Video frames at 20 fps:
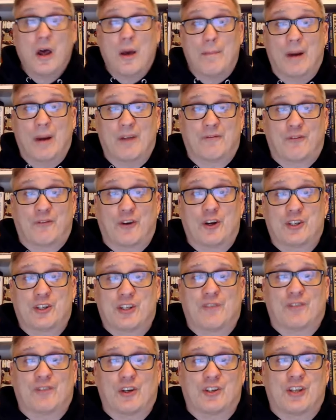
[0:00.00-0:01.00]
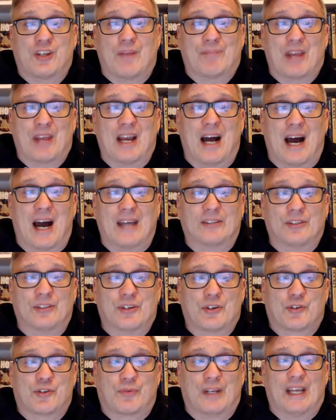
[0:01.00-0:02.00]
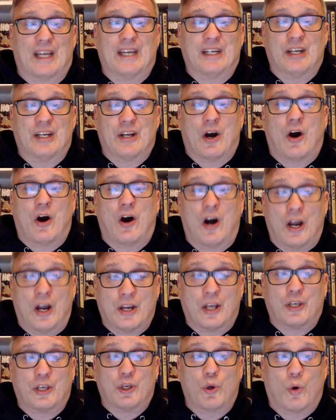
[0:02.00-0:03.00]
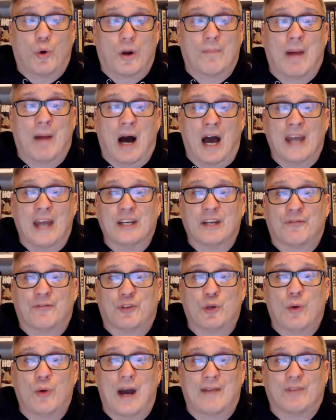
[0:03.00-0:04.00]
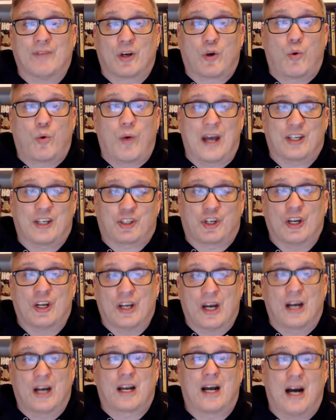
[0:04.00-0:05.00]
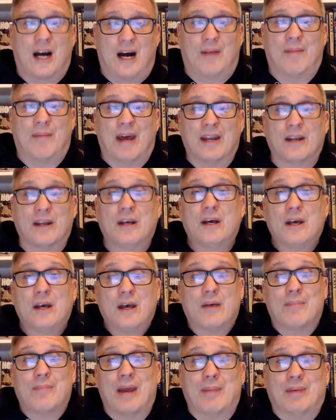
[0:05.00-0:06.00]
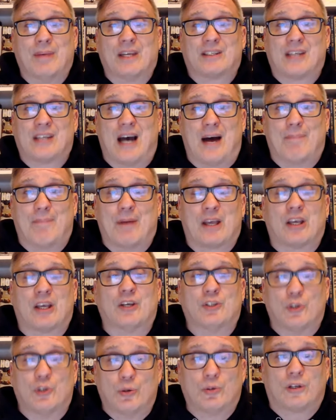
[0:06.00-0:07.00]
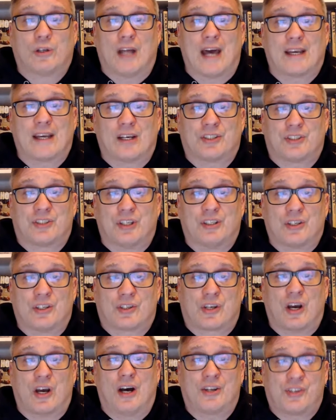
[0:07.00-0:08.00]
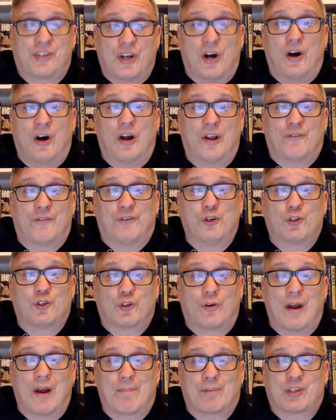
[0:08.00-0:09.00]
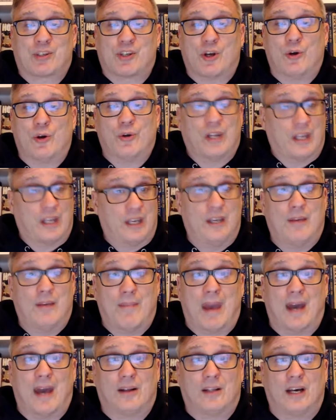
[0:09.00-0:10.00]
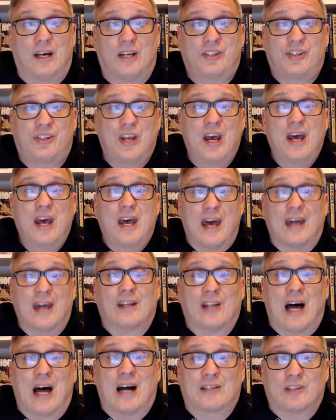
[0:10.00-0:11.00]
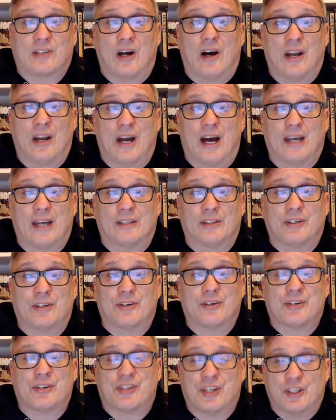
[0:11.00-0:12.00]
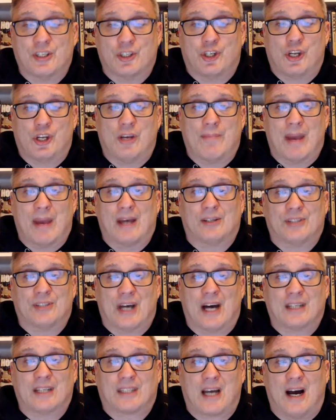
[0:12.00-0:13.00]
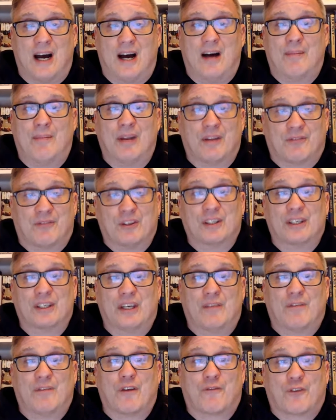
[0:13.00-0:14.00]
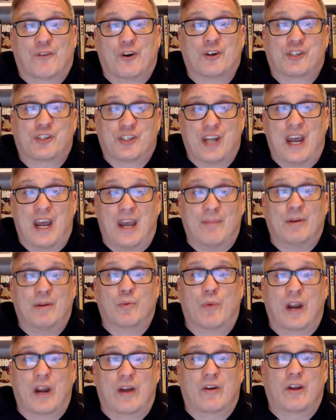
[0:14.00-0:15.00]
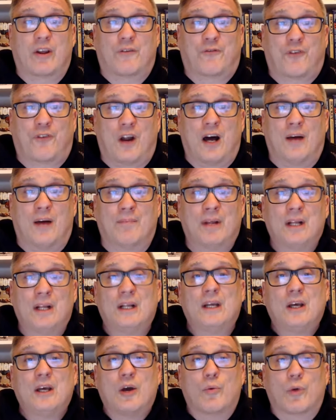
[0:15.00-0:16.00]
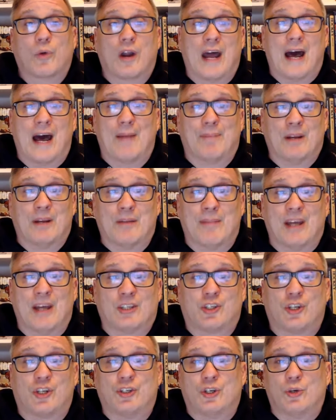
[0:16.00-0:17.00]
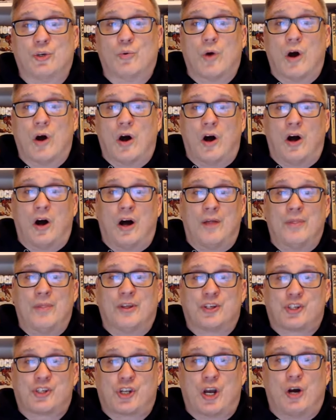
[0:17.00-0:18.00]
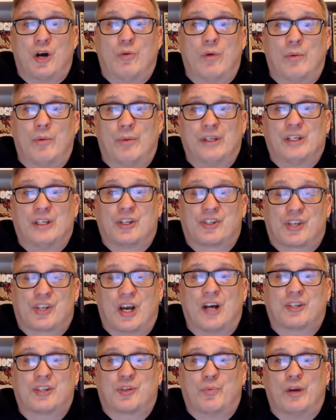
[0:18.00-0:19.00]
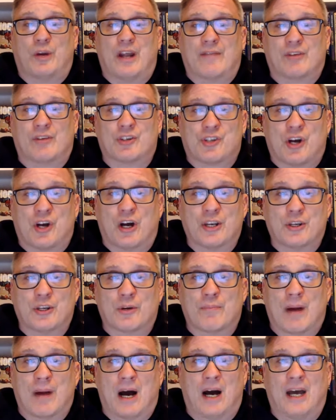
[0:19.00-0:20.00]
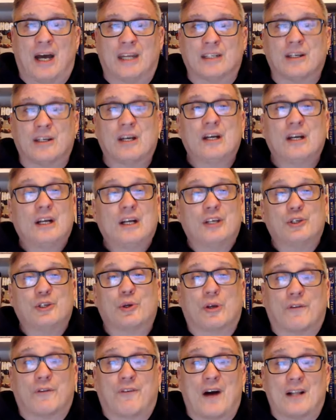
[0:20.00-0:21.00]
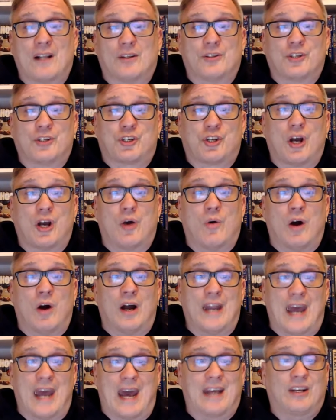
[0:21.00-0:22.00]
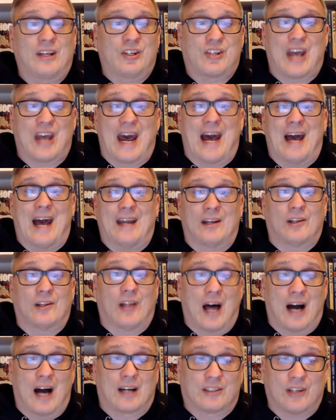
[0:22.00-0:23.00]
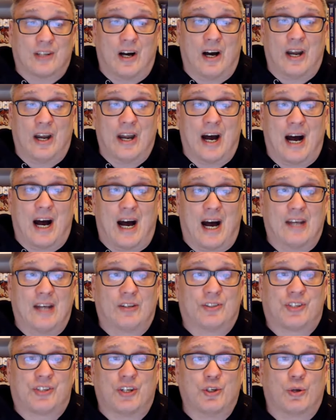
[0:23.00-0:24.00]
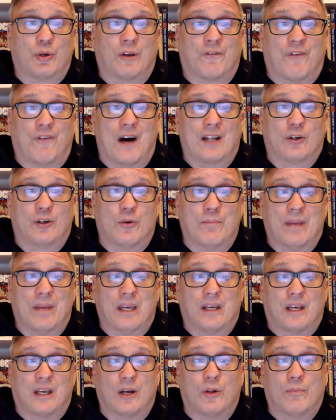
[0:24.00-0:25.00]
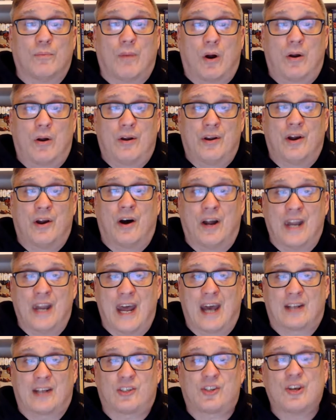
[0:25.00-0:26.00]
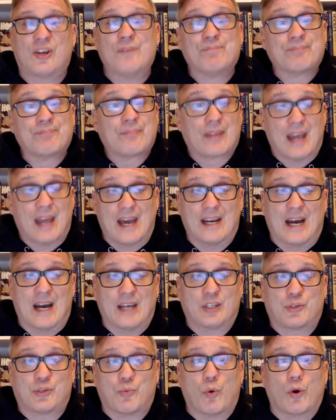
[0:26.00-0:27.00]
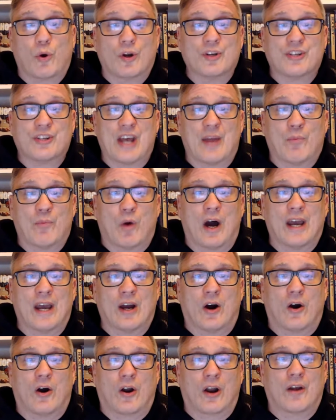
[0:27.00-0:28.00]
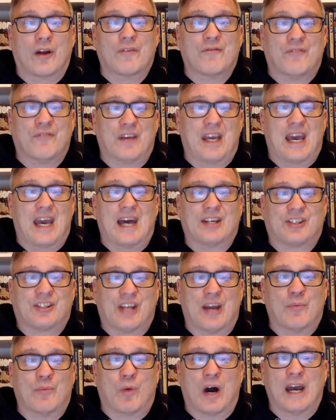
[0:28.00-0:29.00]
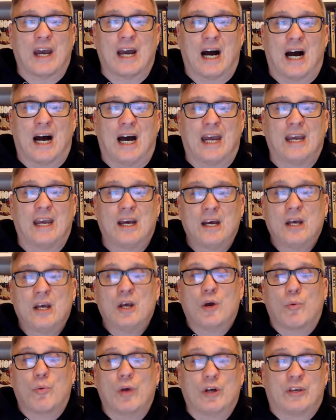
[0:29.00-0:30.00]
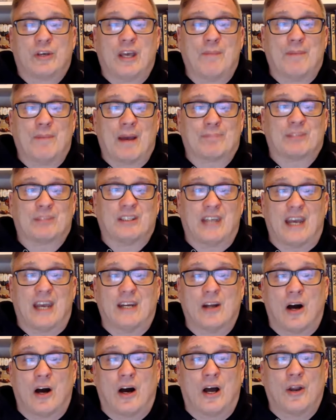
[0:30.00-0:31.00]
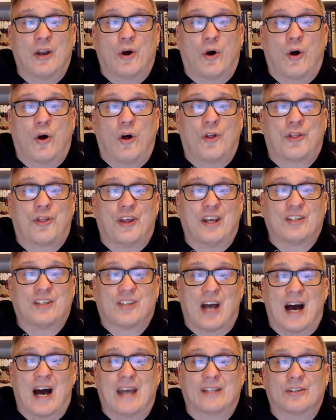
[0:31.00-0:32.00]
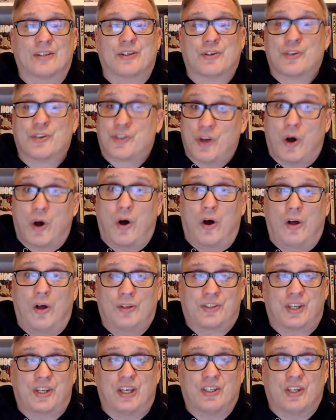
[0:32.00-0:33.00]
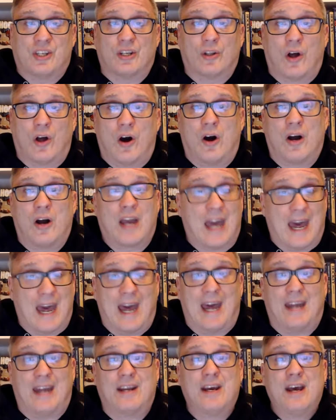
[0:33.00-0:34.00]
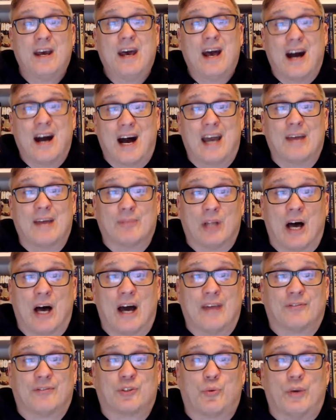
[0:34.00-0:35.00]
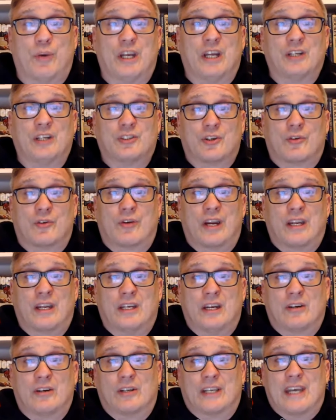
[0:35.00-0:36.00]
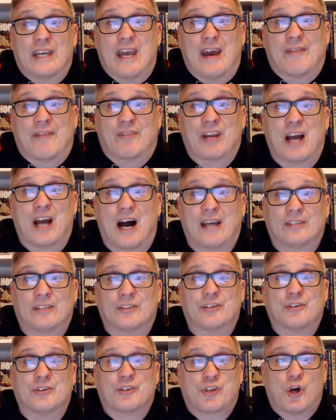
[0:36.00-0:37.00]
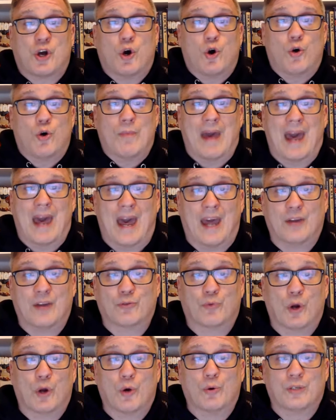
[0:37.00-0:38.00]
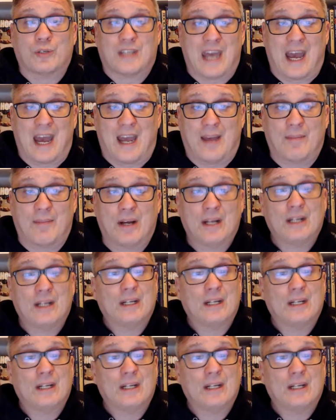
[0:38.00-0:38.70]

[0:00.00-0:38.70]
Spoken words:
But first, if there's something Islanders related on your mind, if you have a question, a comment, maybe a topic you'd like us to discuss on a future episode, email us at LockedOnIslanders@gmail.com. And if you leave your first name and where you're from, we're happy to mention you on the show when we discuss whatever's on your mind. You could follow the show on X at Locked On Isles, and you could follow me, Gil Martin, on X at Ice Wars, NYRVSNYI. We'll keep you up to date on all things Islanders all season long, and I am live tweeting during nearly every Islanders home and road game.